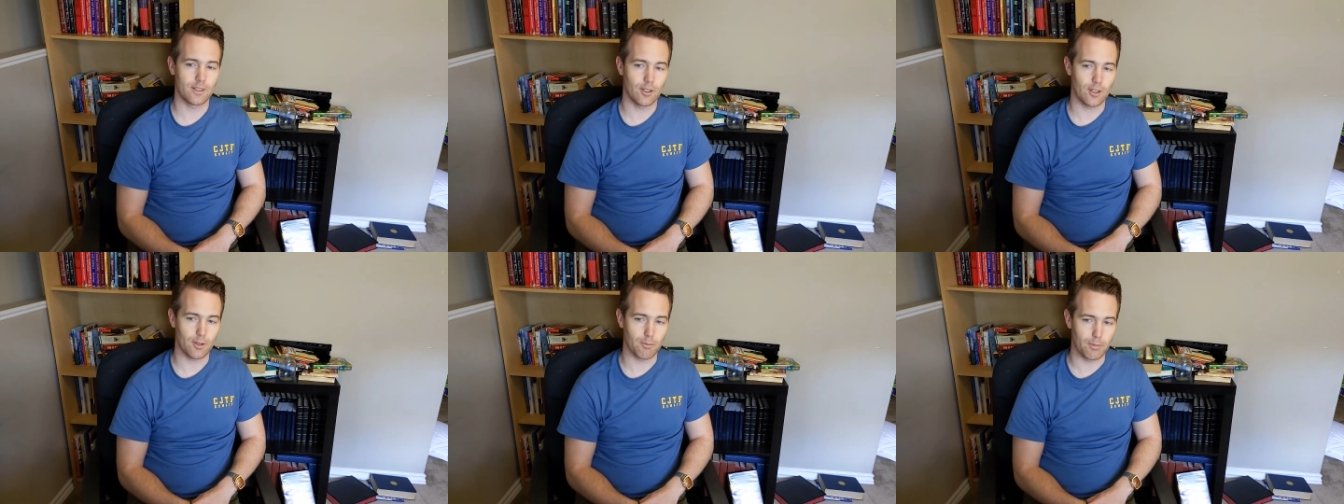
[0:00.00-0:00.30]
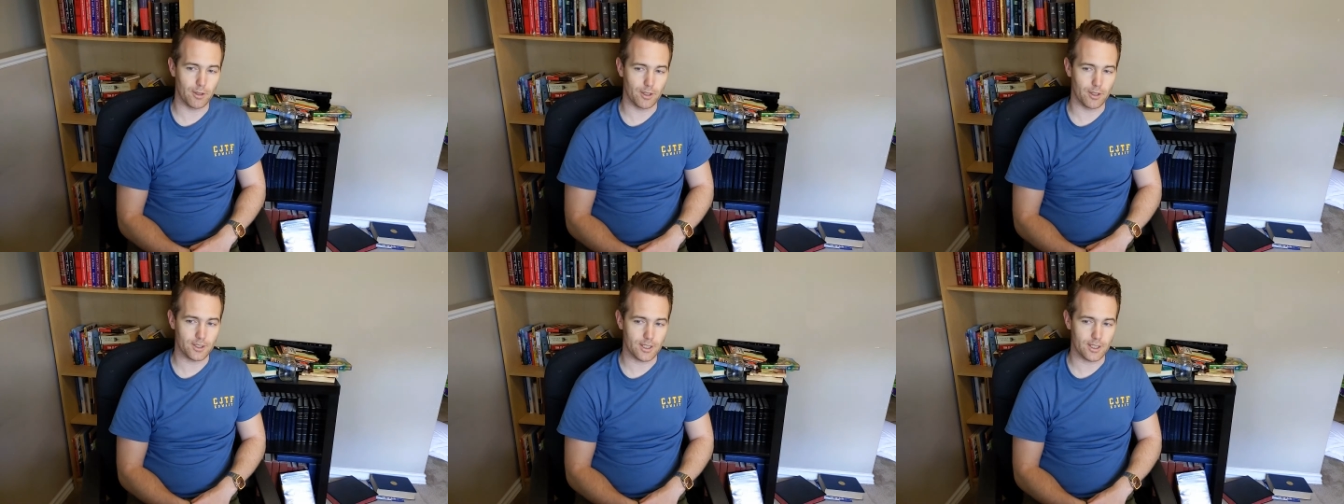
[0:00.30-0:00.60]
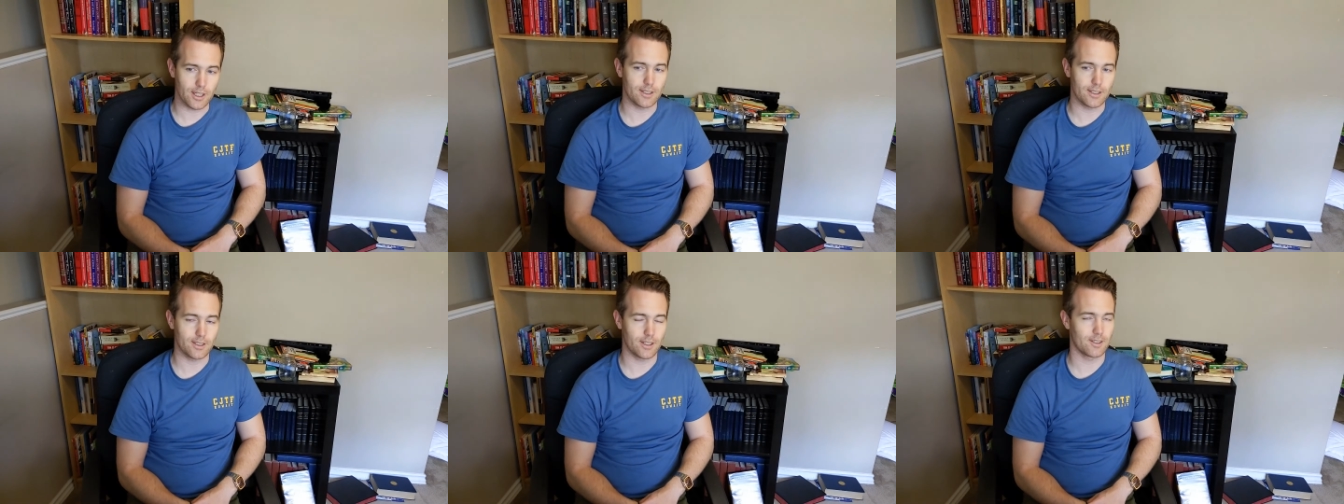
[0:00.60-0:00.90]
you can build
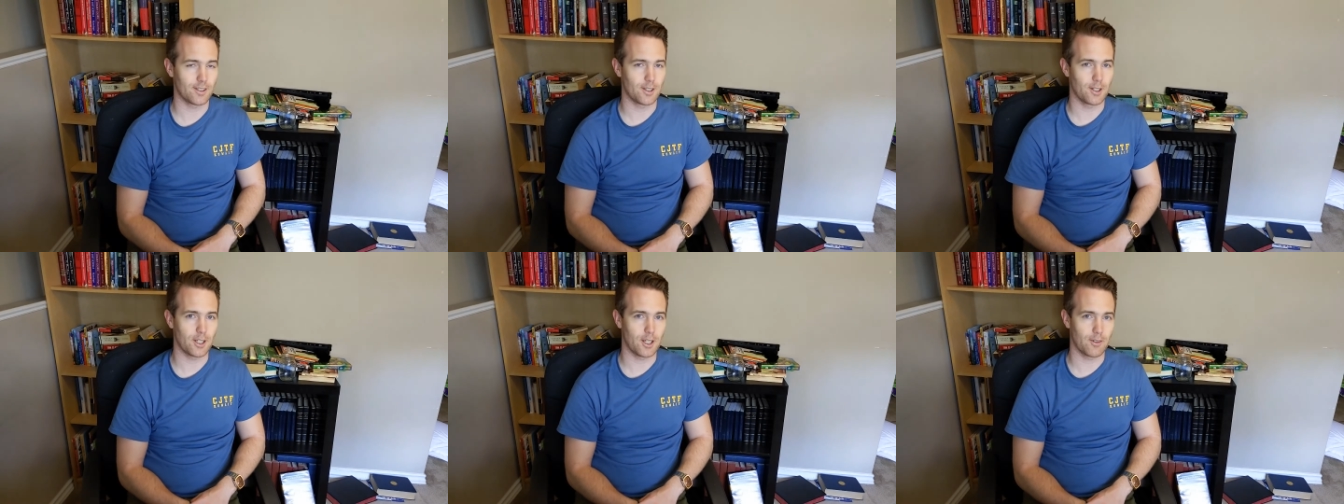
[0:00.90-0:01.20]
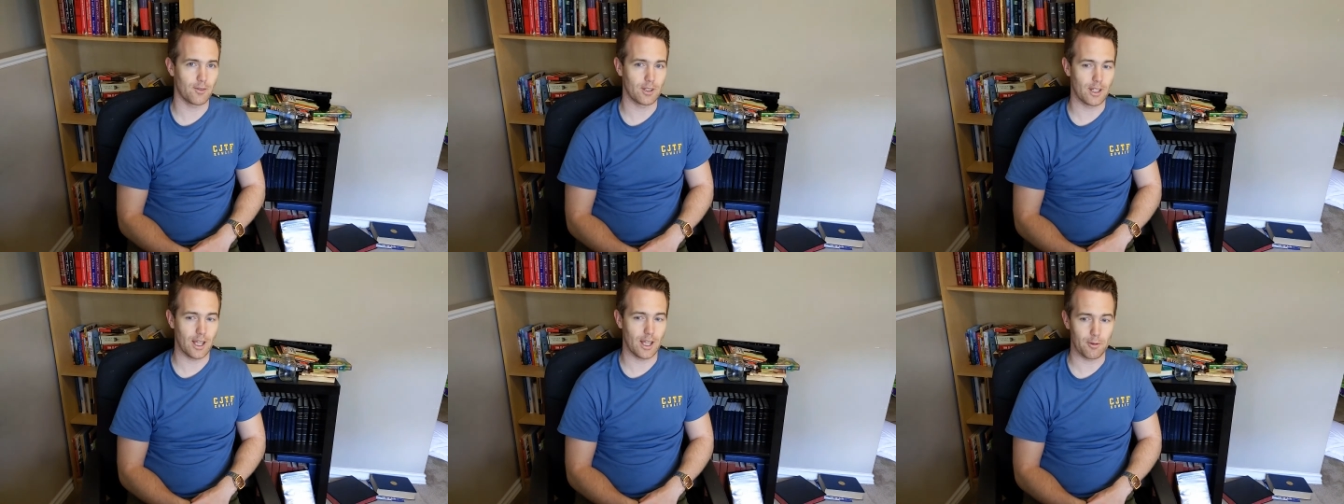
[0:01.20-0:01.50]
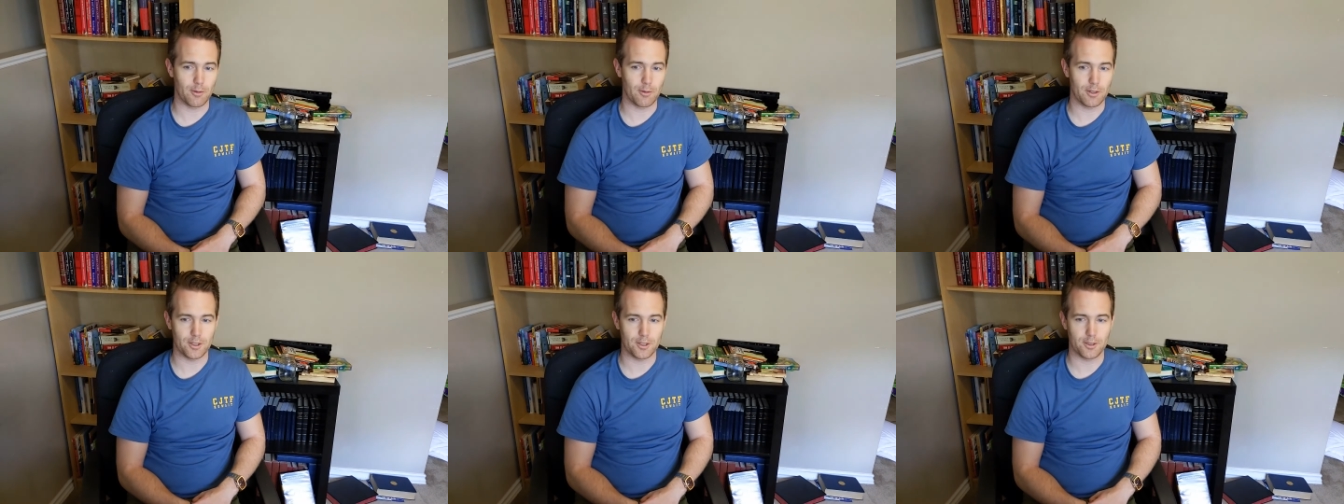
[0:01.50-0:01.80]
sentences in a given
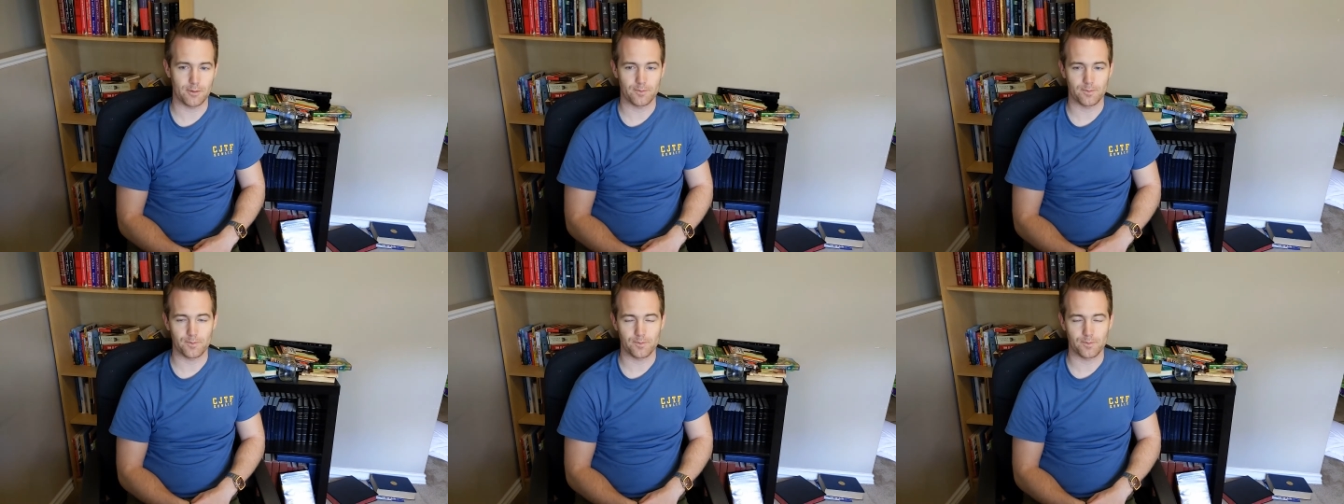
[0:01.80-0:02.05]
language.